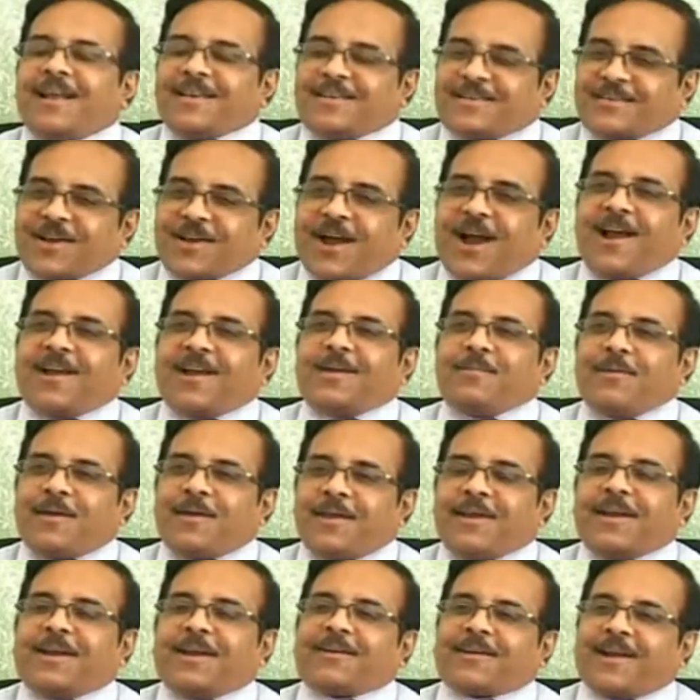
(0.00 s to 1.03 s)
a child
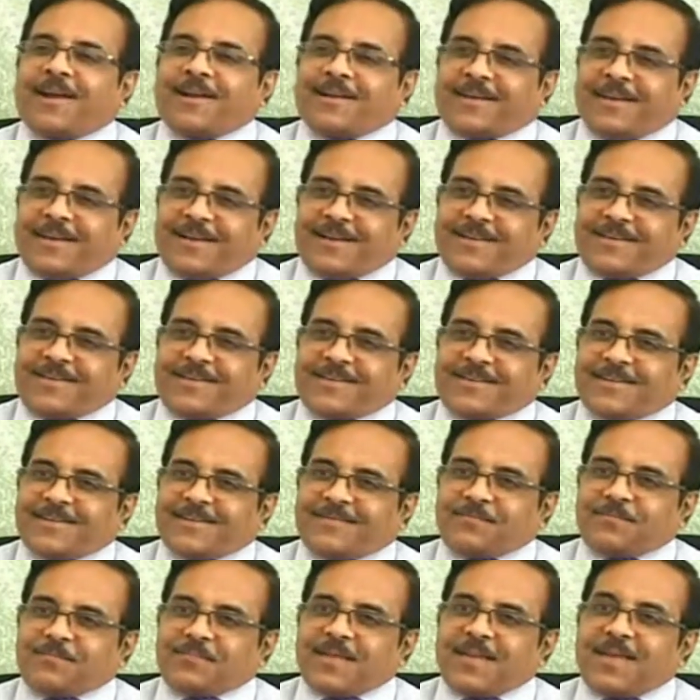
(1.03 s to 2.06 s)
bearing at right age,
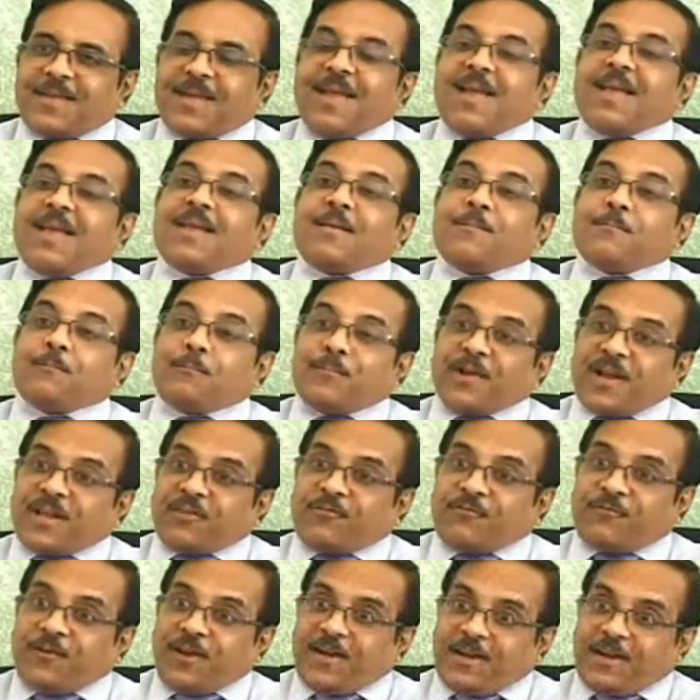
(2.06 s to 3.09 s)

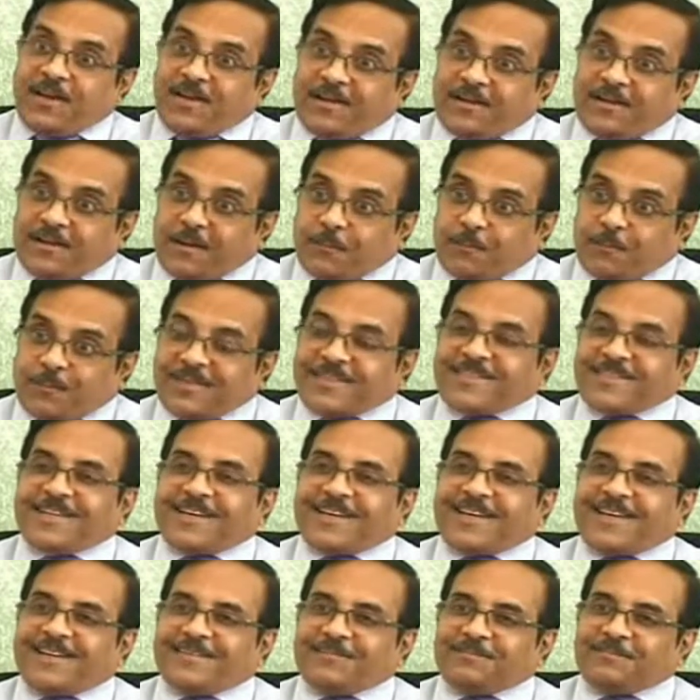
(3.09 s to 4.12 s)
breastfeeding
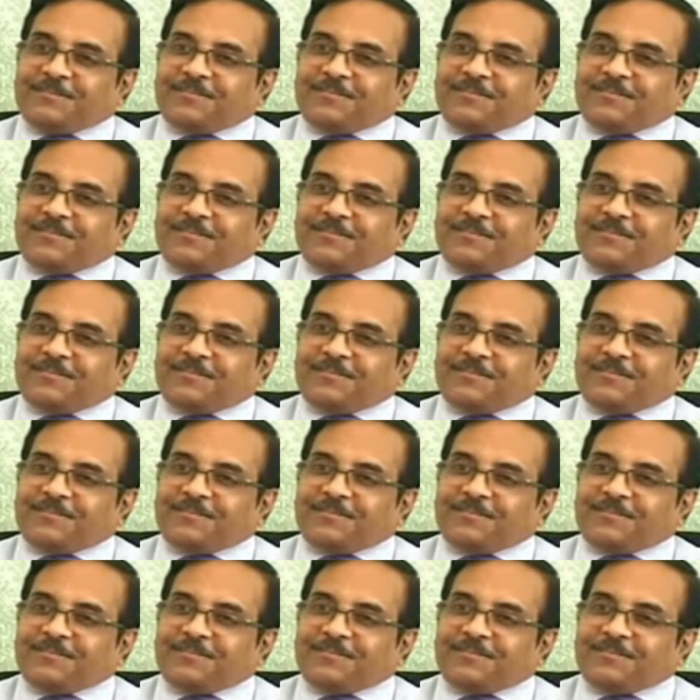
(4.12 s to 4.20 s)
compulsory.